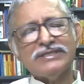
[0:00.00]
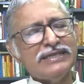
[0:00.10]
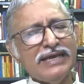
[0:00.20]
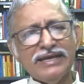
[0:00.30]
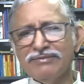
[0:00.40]

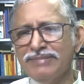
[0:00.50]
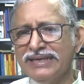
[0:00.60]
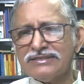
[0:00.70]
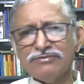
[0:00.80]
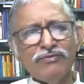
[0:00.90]
verse 9
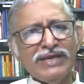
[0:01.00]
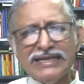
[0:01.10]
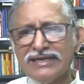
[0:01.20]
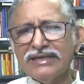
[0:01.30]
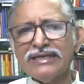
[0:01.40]
makes
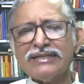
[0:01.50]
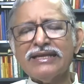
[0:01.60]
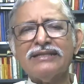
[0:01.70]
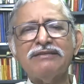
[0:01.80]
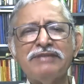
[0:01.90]
very clear
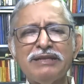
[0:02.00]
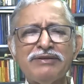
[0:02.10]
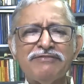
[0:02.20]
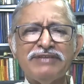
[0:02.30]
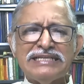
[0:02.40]
that the
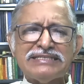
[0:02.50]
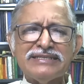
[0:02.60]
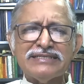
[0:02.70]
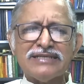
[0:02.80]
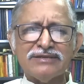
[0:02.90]
Phil-
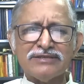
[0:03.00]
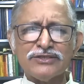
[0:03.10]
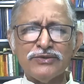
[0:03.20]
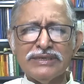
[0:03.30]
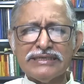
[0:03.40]
Philistines
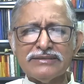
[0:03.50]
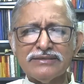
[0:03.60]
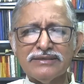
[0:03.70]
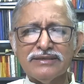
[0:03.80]
understood it.